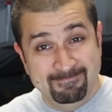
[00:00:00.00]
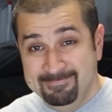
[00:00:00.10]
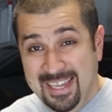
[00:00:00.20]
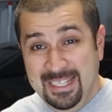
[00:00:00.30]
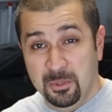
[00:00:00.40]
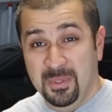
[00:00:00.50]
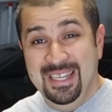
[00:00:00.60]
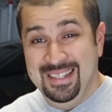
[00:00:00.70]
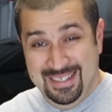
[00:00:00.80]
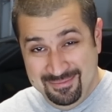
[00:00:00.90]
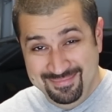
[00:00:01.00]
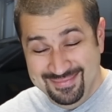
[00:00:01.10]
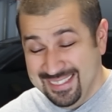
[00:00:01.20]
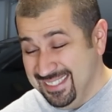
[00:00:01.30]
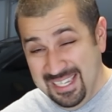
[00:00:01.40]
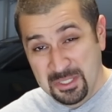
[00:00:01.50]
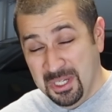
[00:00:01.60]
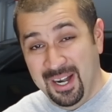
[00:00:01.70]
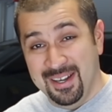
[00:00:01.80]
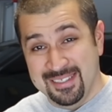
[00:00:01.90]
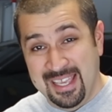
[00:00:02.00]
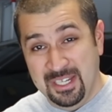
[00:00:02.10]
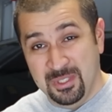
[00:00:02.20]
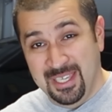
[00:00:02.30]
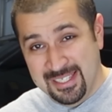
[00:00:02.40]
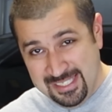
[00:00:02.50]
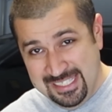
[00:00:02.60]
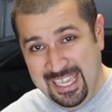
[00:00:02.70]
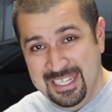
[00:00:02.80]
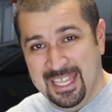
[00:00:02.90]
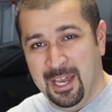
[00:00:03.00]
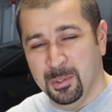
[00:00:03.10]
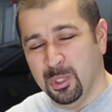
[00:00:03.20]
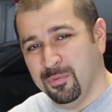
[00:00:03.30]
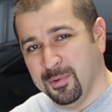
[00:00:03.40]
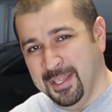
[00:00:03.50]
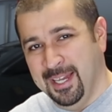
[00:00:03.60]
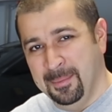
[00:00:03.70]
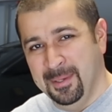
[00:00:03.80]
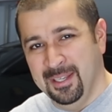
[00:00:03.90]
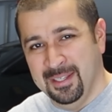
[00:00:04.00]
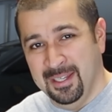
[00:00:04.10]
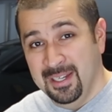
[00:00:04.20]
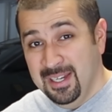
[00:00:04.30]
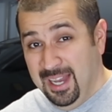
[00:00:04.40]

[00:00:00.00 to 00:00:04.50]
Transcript: Not really the CHR is actually a standout of reliability.